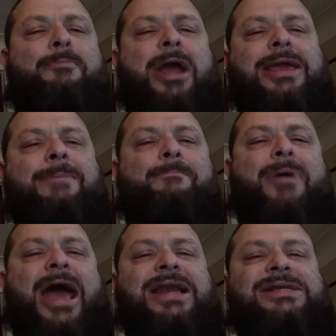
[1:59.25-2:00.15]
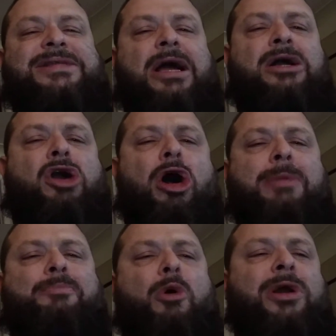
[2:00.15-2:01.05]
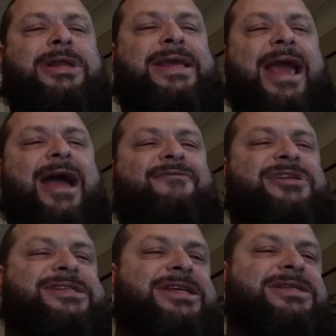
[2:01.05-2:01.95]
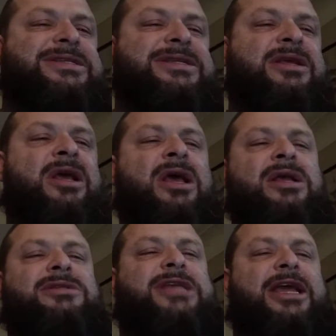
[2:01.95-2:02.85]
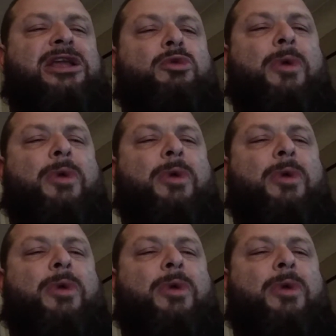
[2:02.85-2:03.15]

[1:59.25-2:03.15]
breaking badness on cardboard canvases, taken